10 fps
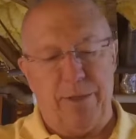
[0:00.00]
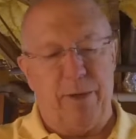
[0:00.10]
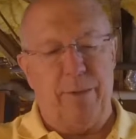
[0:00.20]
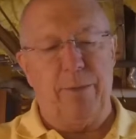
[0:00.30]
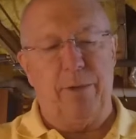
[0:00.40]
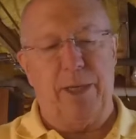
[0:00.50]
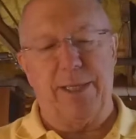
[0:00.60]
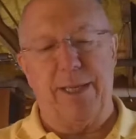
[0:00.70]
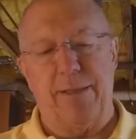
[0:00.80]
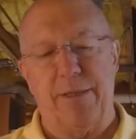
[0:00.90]
So I'm able to
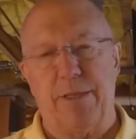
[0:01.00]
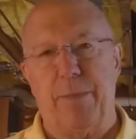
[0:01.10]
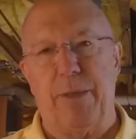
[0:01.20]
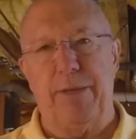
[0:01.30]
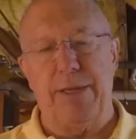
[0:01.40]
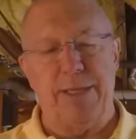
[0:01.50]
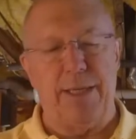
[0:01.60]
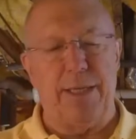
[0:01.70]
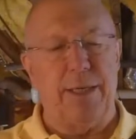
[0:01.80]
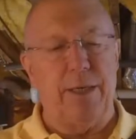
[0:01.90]
extend this
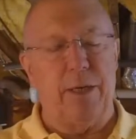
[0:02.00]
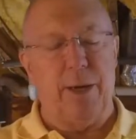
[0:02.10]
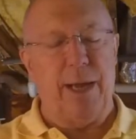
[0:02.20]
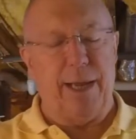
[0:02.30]
PVC or uh,